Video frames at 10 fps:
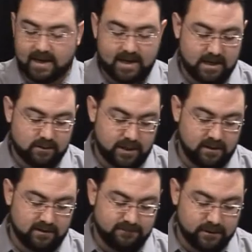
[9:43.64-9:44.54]
And
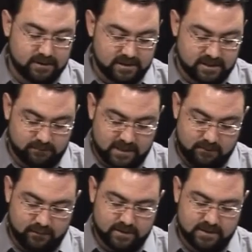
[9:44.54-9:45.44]
apparently 1st of
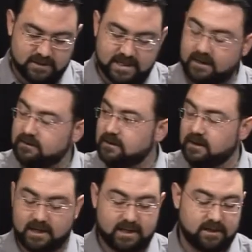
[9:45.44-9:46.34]
September is the date
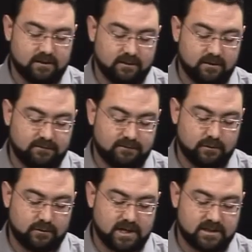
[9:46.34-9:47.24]

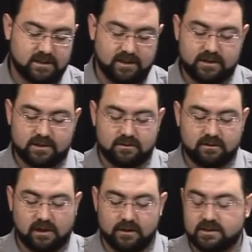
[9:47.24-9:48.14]
for selection
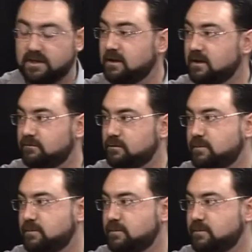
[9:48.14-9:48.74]
closing for